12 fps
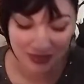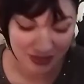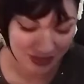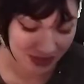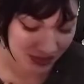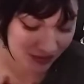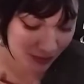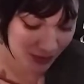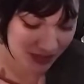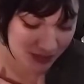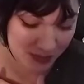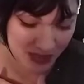And inevitably
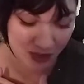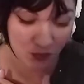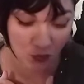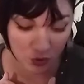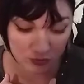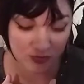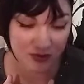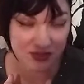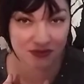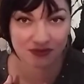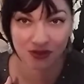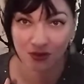it's making one person
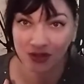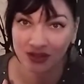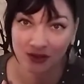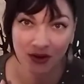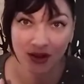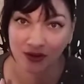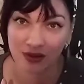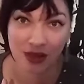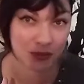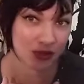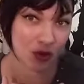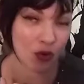feel like they're out
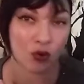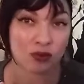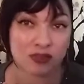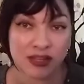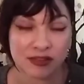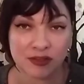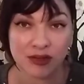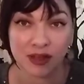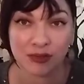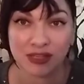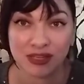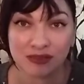in the cold, like they're not
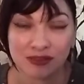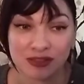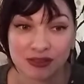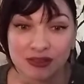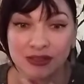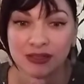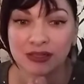really even